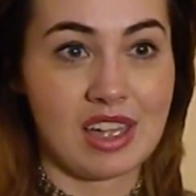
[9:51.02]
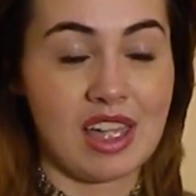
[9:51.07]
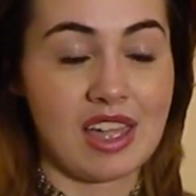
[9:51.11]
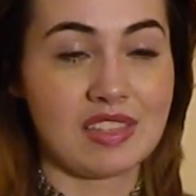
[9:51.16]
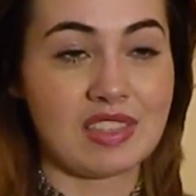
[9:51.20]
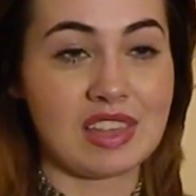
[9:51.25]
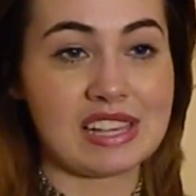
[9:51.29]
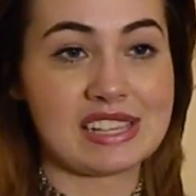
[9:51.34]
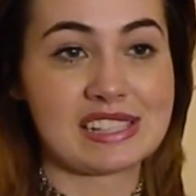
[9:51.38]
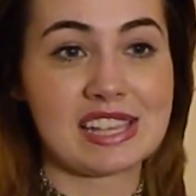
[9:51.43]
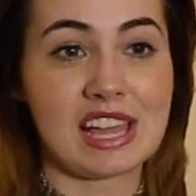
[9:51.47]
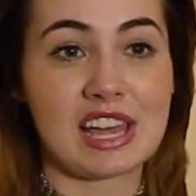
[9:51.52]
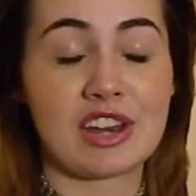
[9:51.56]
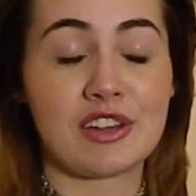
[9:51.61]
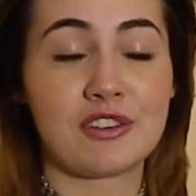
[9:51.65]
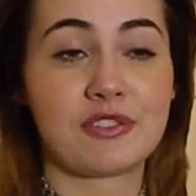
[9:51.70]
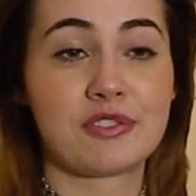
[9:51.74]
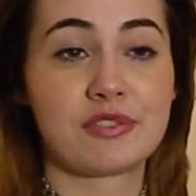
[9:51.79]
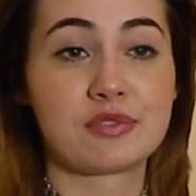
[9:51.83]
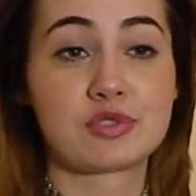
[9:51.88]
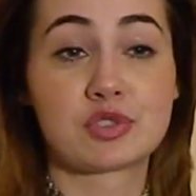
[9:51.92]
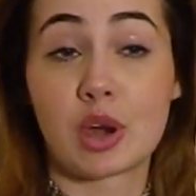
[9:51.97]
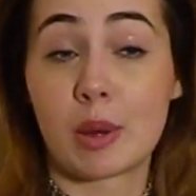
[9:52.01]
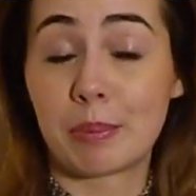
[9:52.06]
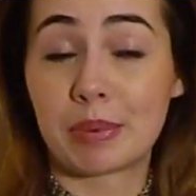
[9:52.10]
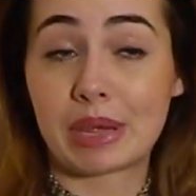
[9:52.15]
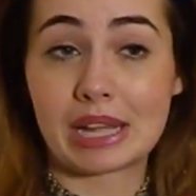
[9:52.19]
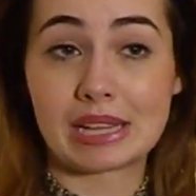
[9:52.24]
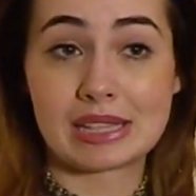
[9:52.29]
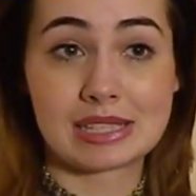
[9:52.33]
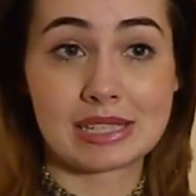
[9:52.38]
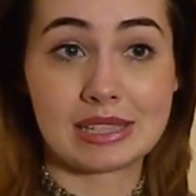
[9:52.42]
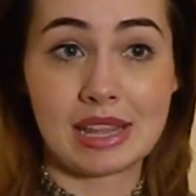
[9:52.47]
They said if Trump
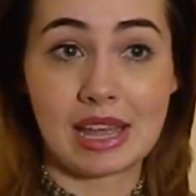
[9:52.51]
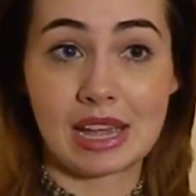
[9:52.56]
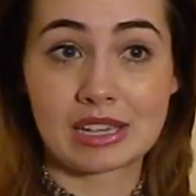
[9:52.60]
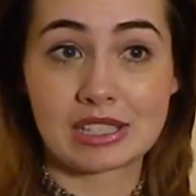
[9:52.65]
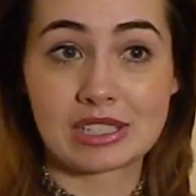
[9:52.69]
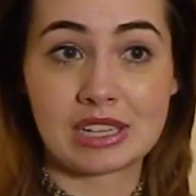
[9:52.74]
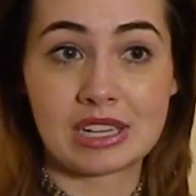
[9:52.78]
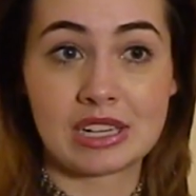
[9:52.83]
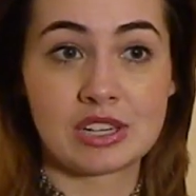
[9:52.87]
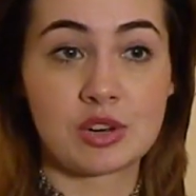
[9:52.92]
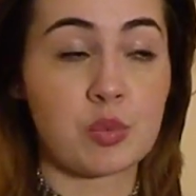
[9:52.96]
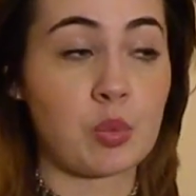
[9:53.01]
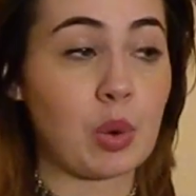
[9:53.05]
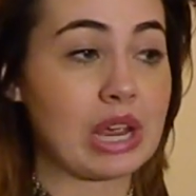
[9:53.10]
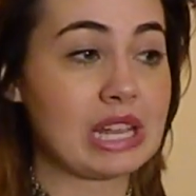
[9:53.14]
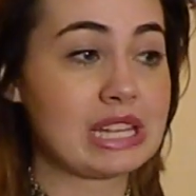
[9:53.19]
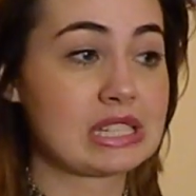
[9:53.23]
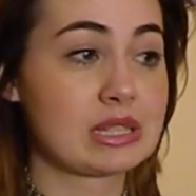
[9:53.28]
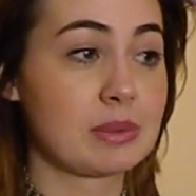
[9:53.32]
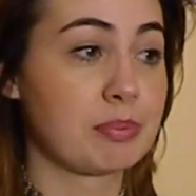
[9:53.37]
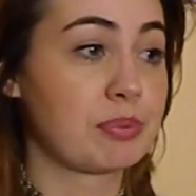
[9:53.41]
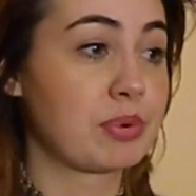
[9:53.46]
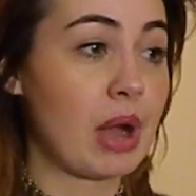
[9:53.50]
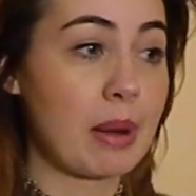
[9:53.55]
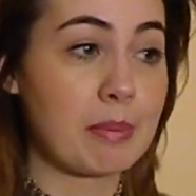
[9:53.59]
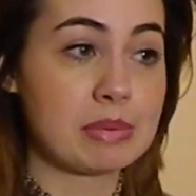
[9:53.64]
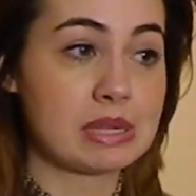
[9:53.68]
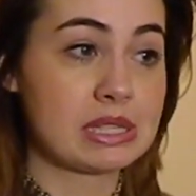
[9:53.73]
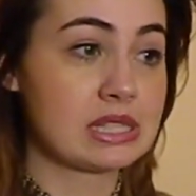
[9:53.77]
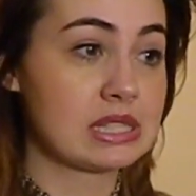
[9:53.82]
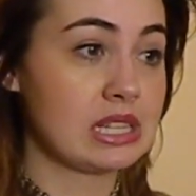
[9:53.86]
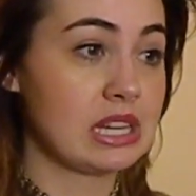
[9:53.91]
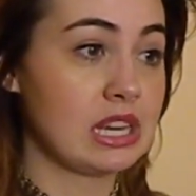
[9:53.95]
gets elected, white
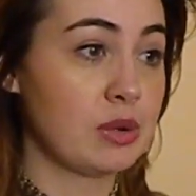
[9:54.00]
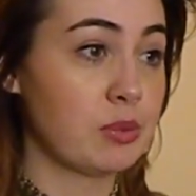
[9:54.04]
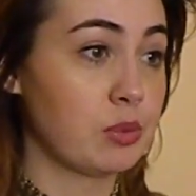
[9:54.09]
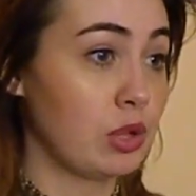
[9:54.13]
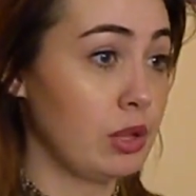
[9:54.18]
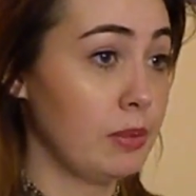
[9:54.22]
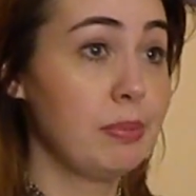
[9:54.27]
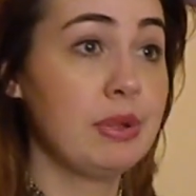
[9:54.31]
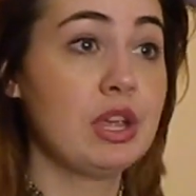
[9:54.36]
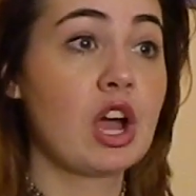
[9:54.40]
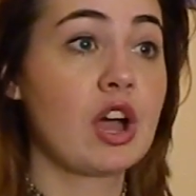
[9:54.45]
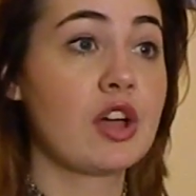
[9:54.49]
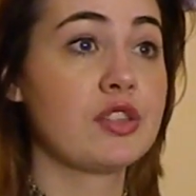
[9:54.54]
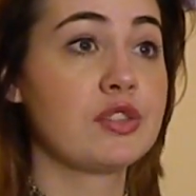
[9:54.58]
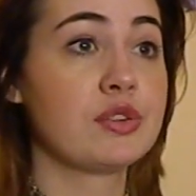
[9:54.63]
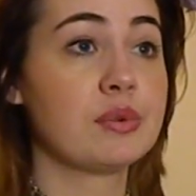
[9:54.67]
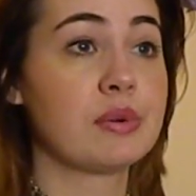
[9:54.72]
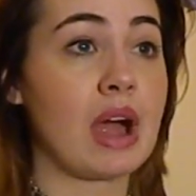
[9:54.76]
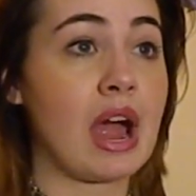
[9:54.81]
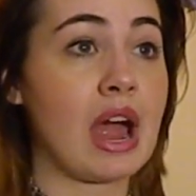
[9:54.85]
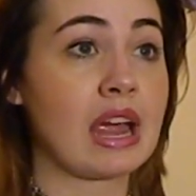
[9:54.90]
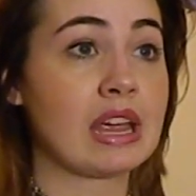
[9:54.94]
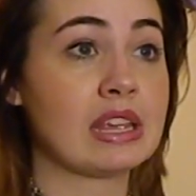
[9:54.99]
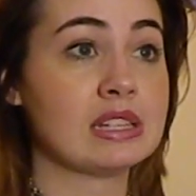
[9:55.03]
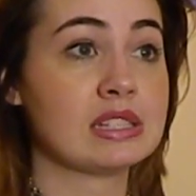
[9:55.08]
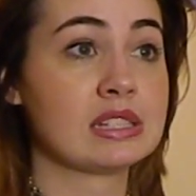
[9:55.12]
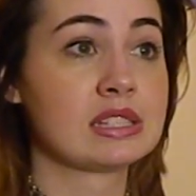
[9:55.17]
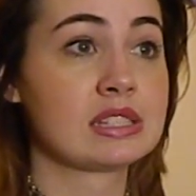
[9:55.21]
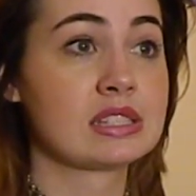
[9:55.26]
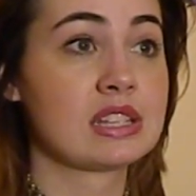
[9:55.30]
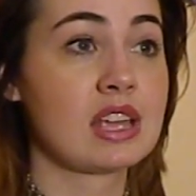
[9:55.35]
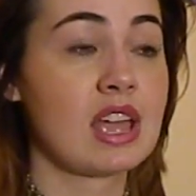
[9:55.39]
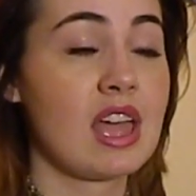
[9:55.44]
supremacy will be on the
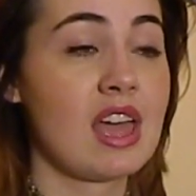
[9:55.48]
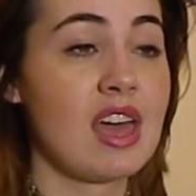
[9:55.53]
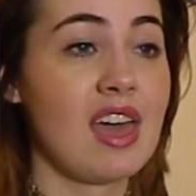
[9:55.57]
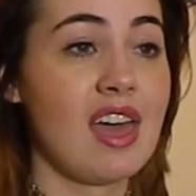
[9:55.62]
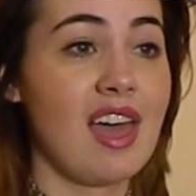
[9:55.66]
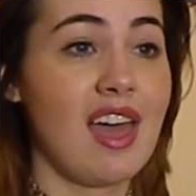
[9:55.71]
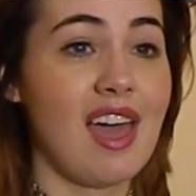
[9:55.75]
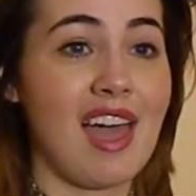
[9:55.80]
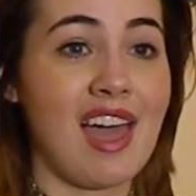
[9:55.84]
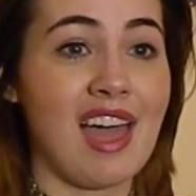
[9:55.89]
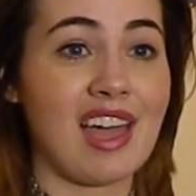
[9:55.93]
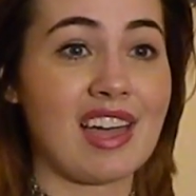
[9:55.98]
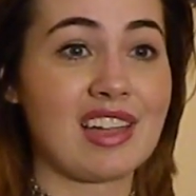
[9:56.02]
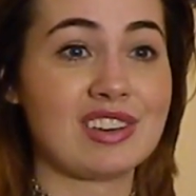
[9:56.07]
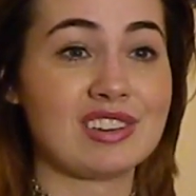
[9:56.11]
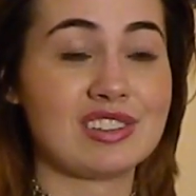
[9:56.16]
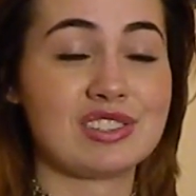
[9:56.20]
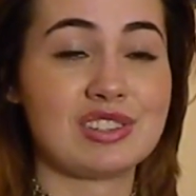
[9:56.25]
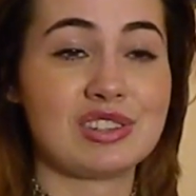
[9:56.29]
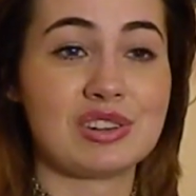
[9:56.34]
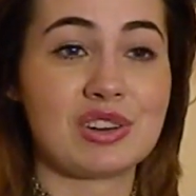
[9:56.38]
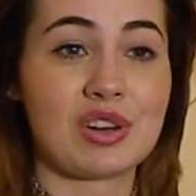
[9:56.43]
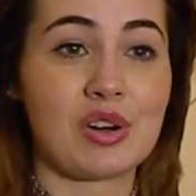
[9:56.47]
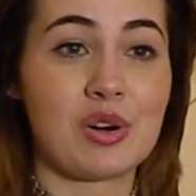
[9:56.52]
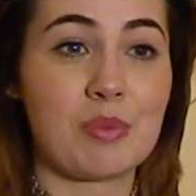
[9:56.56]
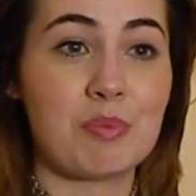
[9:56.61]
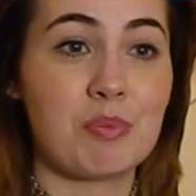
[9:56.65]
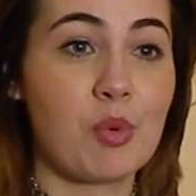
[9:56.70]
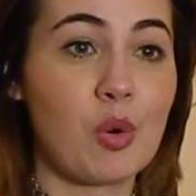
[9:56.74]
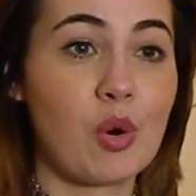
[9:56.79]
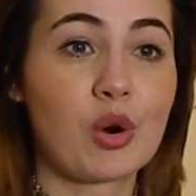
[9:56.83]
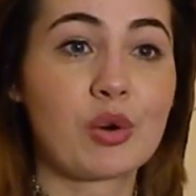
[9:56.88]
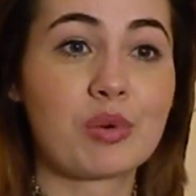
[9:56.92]
rise. and
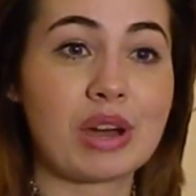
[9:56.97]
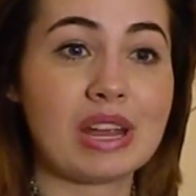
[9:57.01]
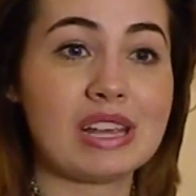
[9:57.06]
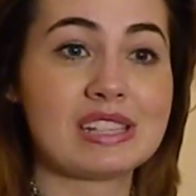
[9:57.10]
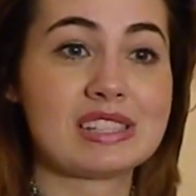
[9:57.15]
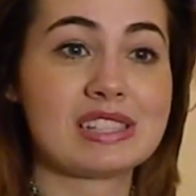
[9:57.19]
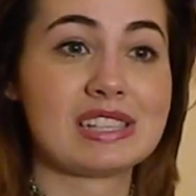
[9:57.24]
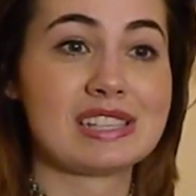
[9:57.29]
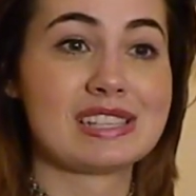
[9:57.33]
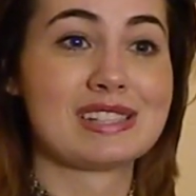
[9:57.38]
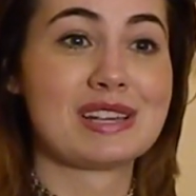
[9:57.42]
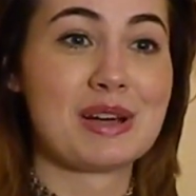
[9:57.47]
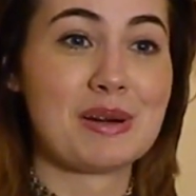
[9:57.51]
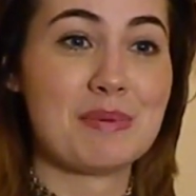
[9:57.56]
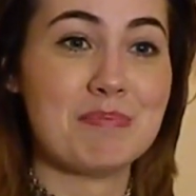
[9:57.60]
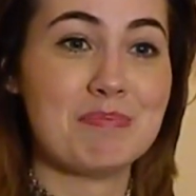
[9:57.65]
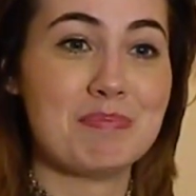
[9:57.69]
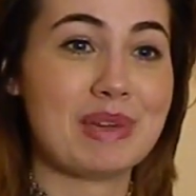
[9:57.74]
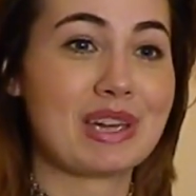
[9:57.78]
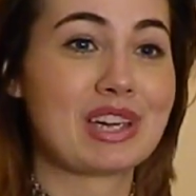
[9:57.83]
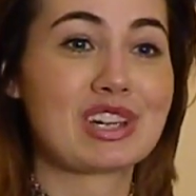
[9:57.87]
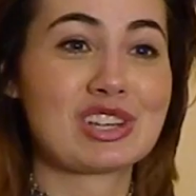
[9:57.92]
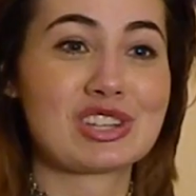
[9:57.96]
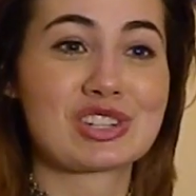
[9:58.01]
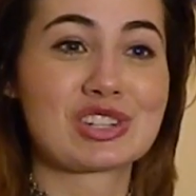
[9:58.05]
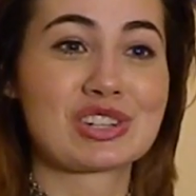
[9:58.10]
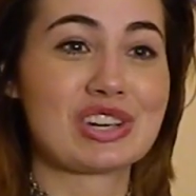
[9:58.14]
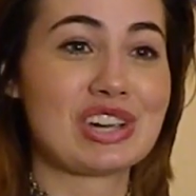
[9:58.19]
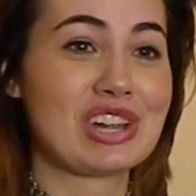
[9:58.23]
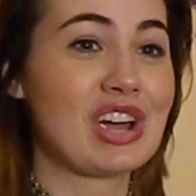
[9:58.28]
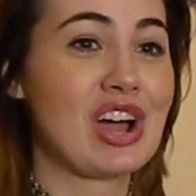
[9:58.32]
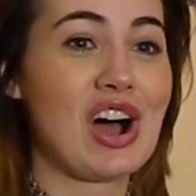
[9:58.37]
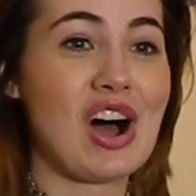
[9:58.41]
more racism,
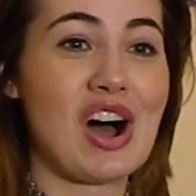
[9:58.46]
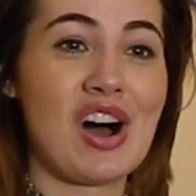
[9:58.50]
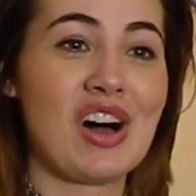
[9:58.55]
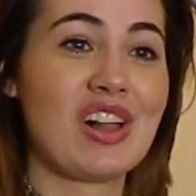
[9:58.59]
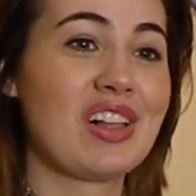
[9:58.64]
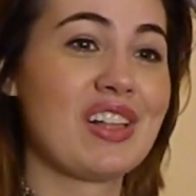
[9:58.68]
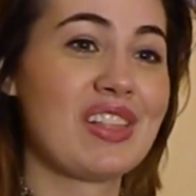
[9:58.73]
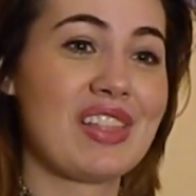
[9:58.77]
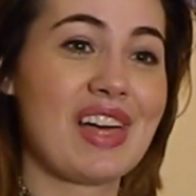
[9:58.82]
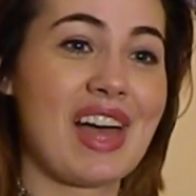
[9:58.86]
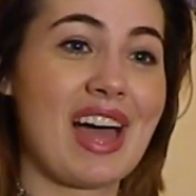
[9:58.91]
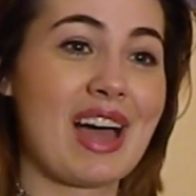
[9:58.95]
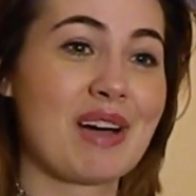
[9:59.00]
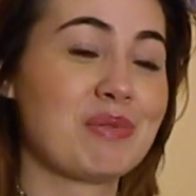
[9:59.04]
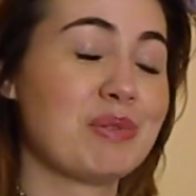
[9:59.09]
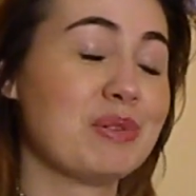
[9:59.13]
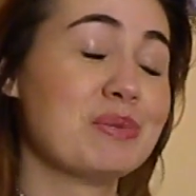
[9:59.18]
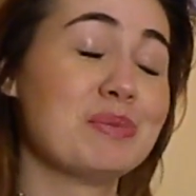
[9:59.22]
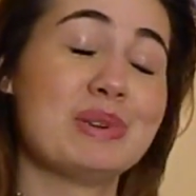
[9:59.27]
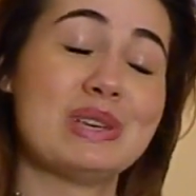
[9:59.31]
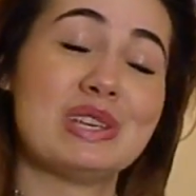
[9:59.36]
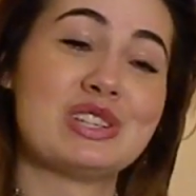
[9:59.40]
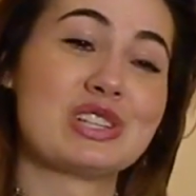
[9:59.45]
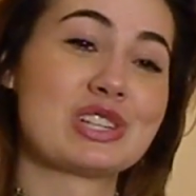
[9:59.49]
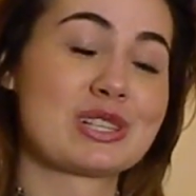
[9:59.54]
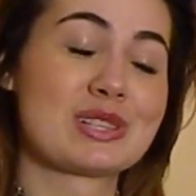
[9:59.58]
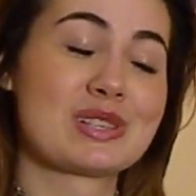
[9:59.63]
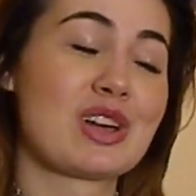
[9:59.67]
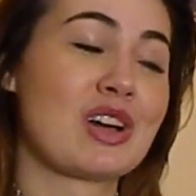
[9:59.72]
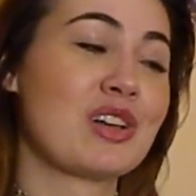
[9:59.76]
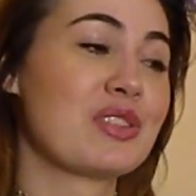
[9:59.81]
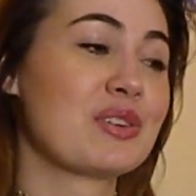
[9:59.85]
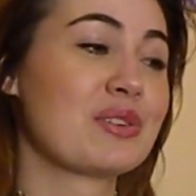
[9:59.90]
bigotry, all of that will be
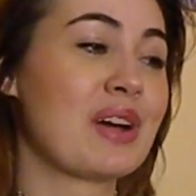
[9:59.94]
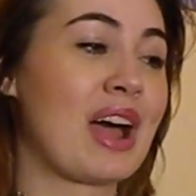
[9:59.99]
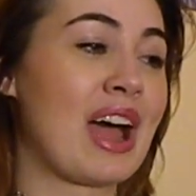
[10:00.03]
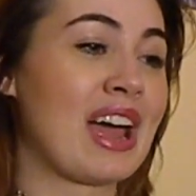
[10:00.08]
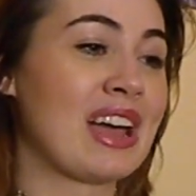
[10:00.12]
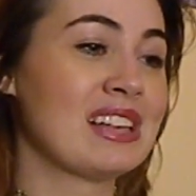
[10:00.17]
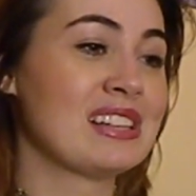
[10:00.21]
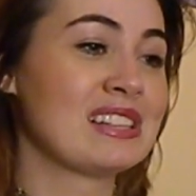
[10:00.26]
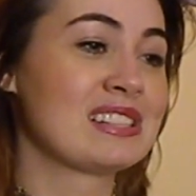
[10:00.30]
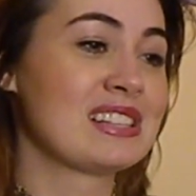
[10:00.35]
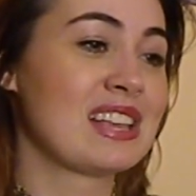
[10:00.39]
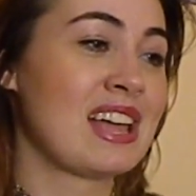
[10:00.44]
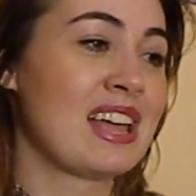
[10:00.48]
just on the rise.